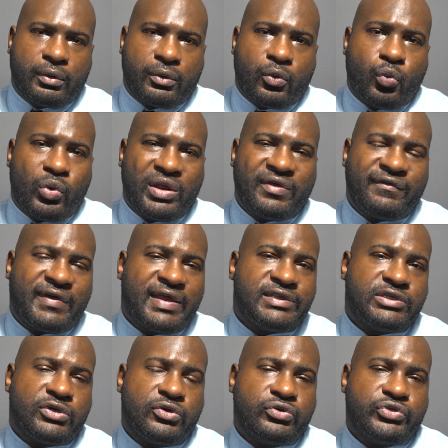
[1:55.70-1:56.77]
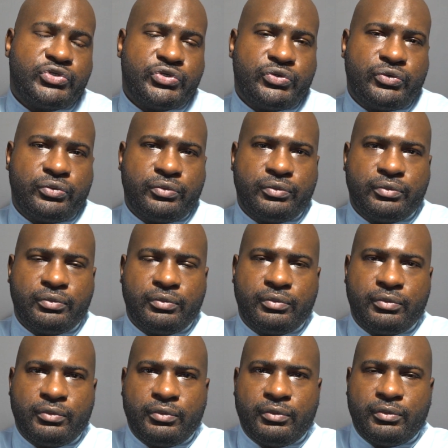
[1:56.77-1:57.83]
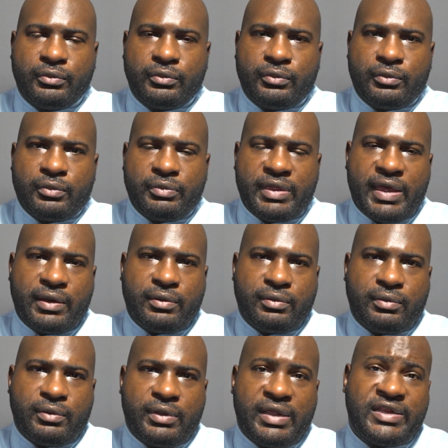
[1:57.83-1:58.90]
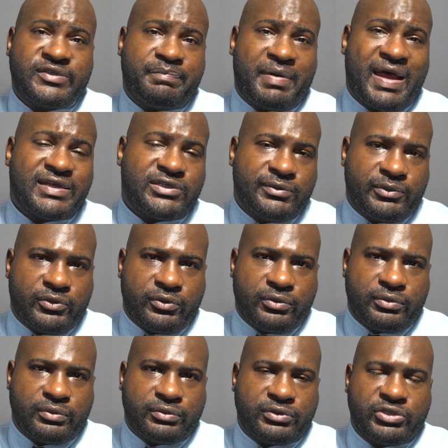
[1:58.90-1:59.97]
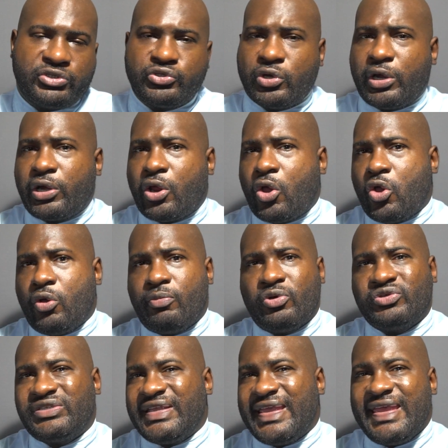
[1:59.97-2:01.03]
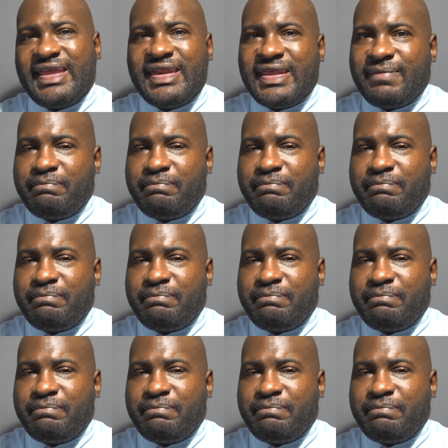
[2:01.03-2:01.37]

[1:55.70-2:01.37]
what if I told you that it is possible to start almost any